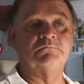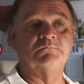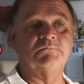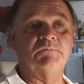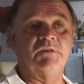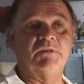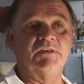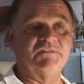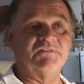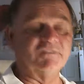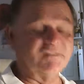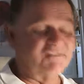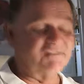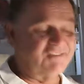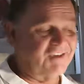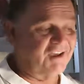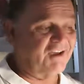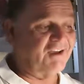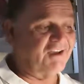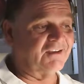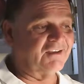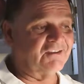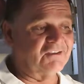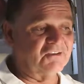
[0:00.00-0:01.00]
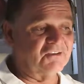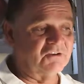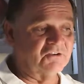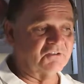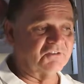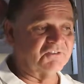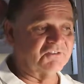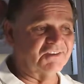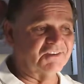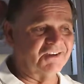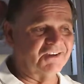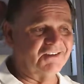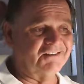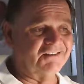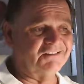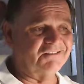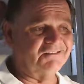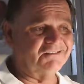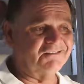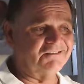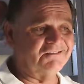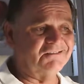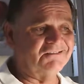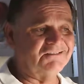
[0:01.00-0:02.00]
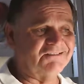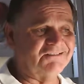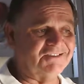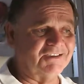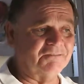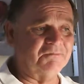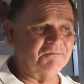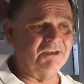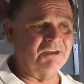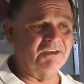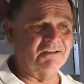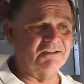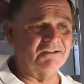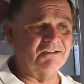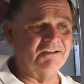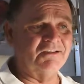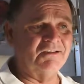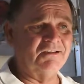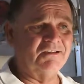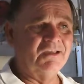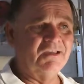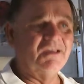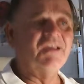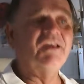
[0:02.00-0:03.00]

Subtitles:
He said, yeah, your son, Timmy Henley,